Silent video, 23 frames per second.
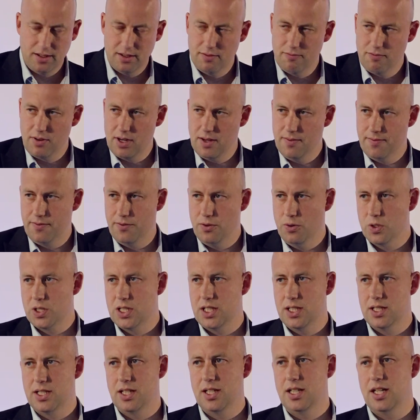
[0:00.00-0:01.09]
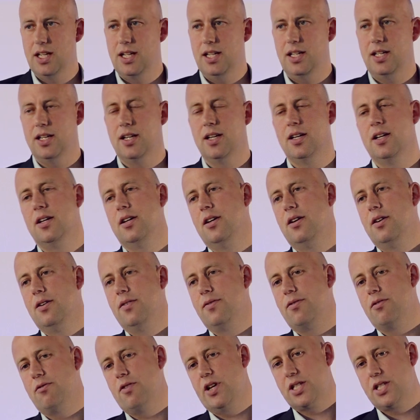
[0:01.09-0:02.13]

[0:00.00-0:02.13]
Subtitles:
It reinforces the need for